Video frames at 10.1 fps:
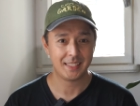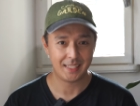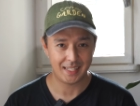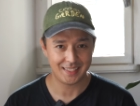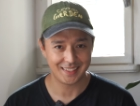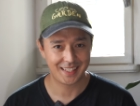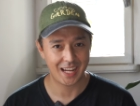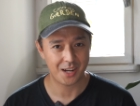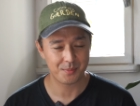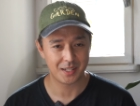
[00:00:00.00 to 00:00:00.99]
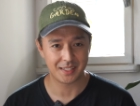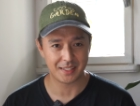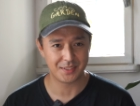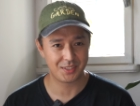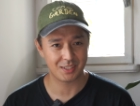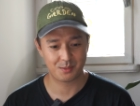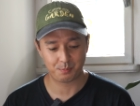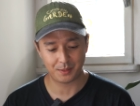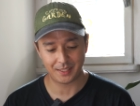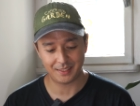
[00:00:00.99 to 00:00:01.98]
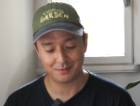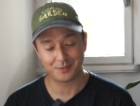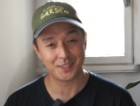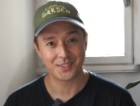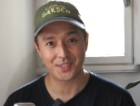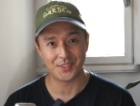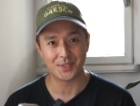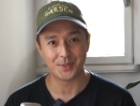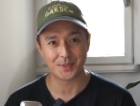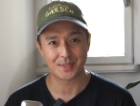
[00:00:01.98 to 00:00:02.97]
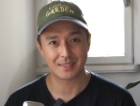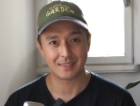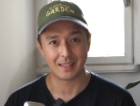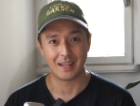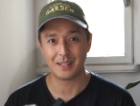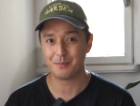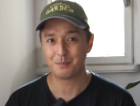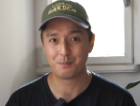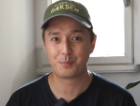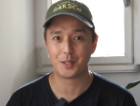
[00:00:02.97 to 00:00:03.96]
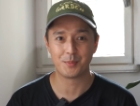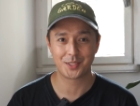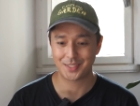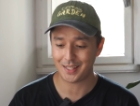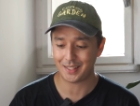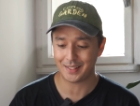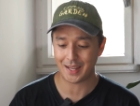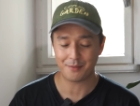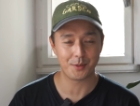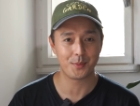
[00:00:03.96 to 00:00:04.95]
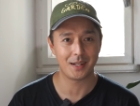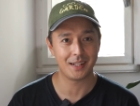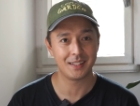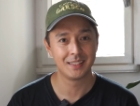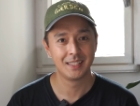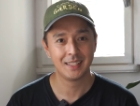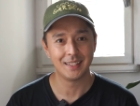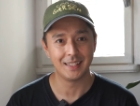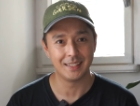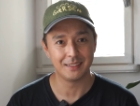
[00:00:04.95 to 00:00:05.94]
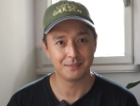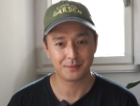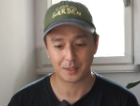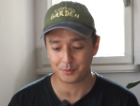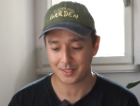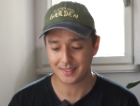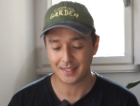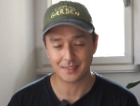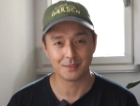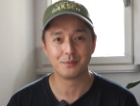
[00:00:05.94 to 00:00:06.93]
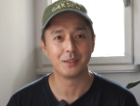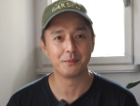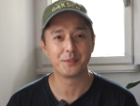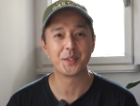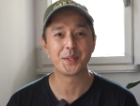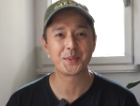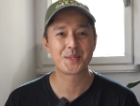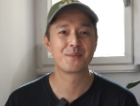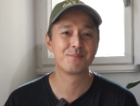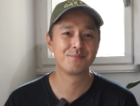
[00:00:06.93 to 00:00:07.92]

And the camera is just plain fun to use. I pretty much take it everywhere if I want to take some film photos.